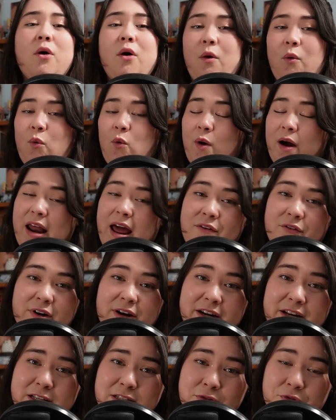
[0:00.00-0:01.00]
whatever
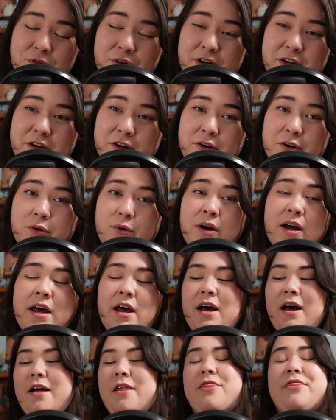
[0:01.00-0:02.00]
it is for you.
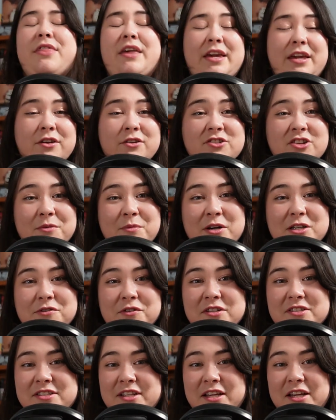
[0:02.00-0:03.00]
Thank you so much
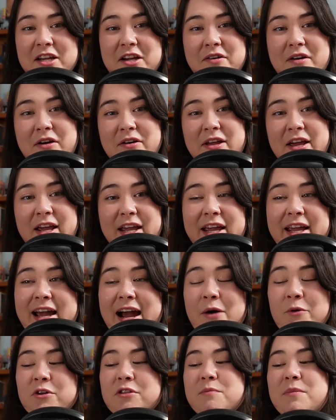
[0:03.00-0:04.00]
for sticking around, hanging
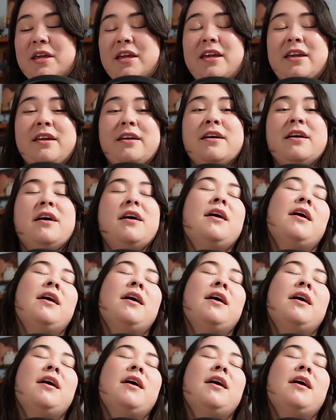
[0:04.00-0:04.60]
out with me.